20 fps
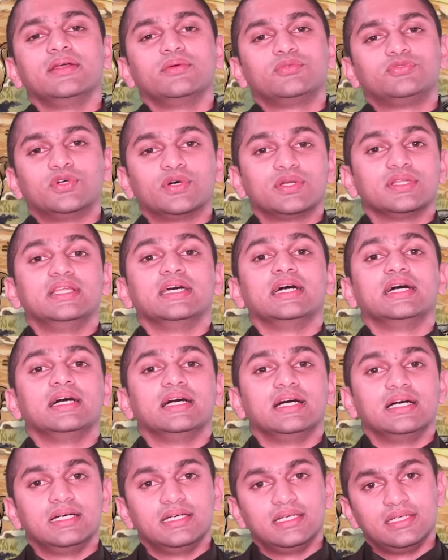for
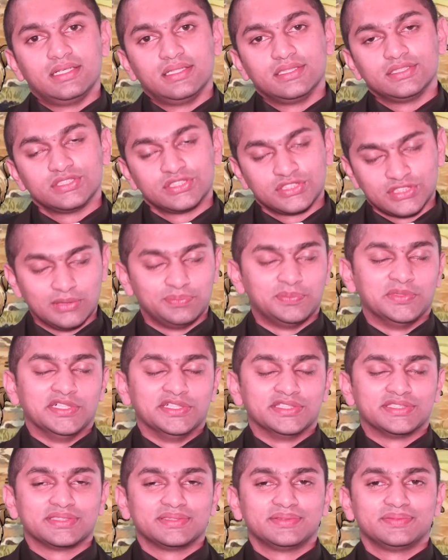the
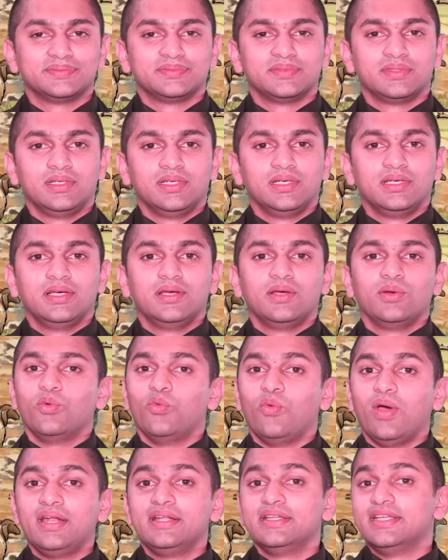shepherd.
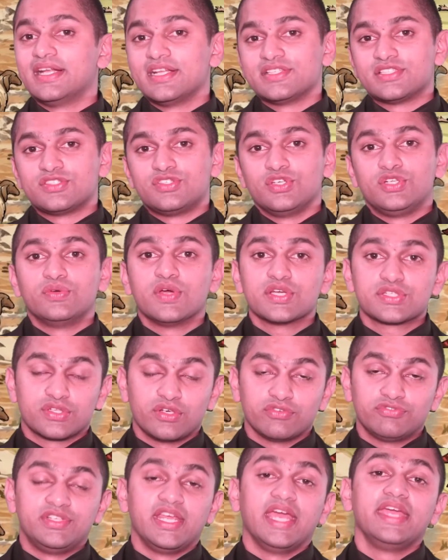When there is a situation
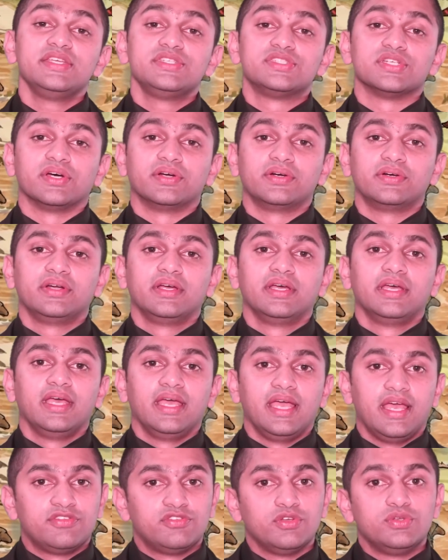of danger,
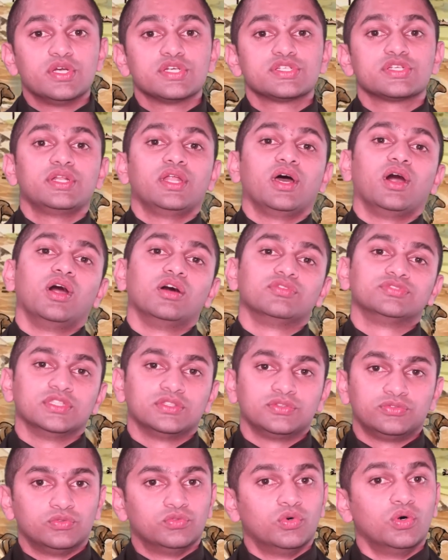a situation of the
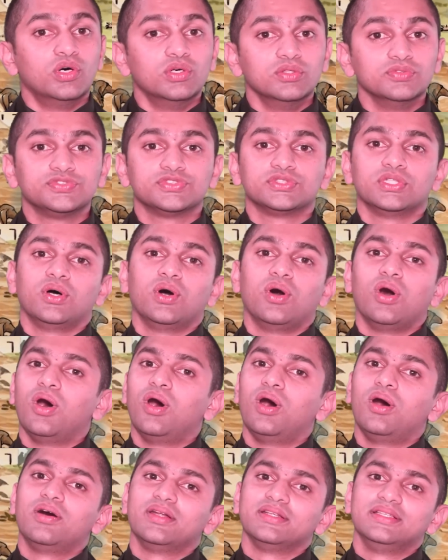wolves
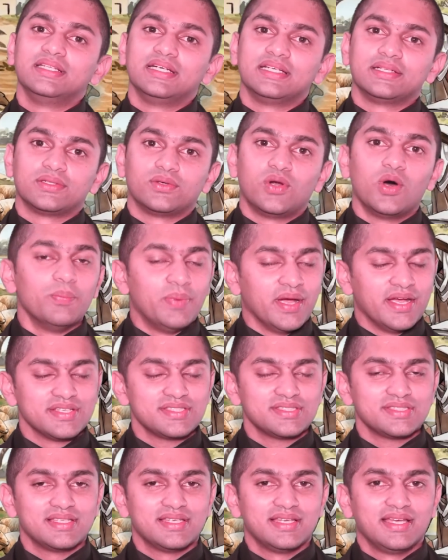or the
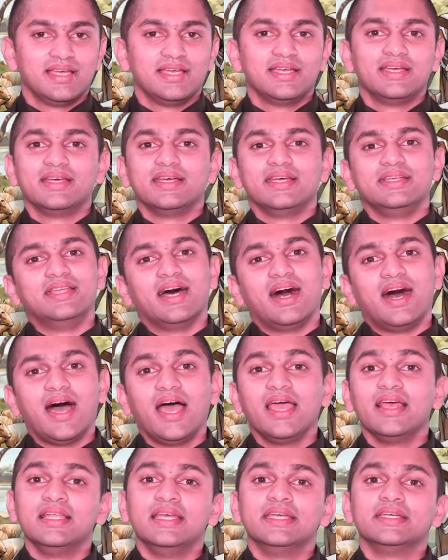robbers, the
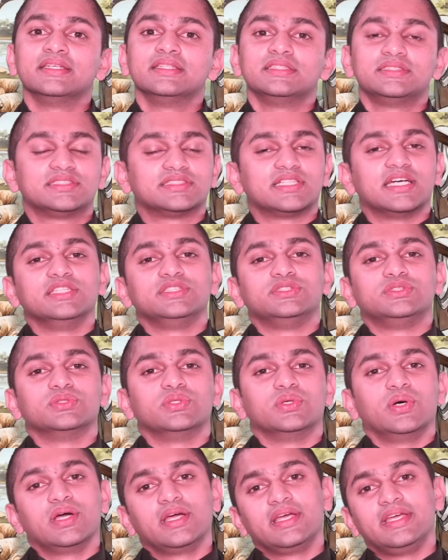hireling try
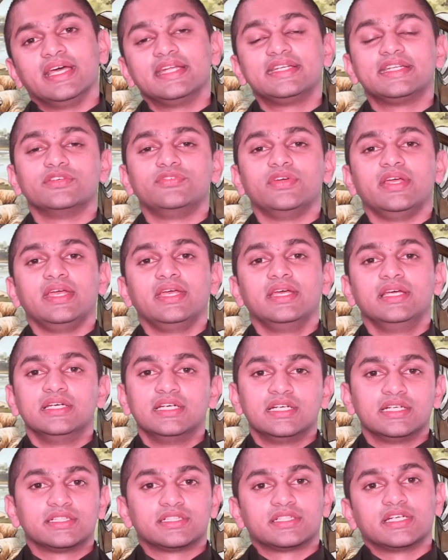
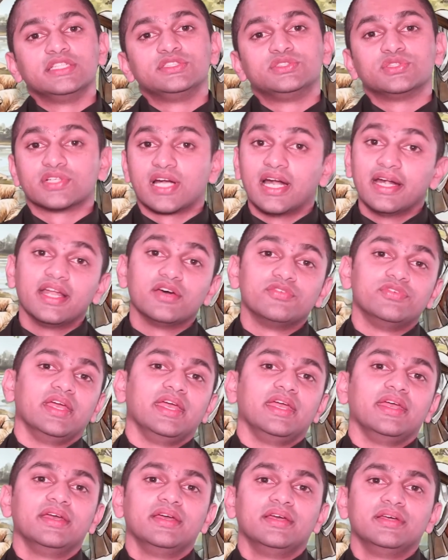to run
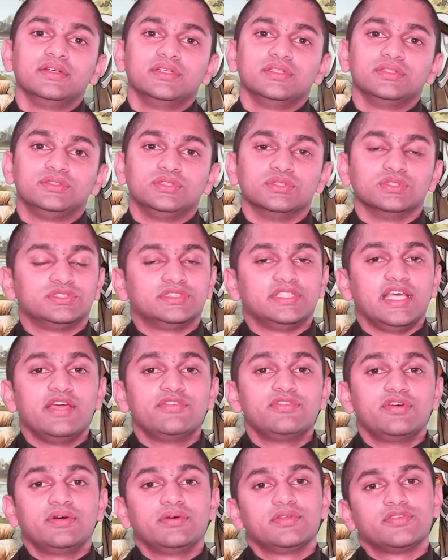away to
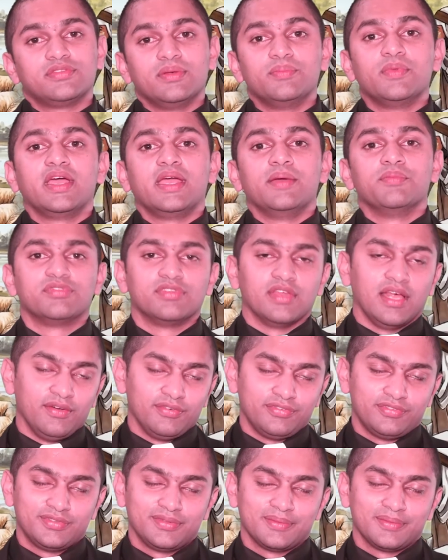save himself.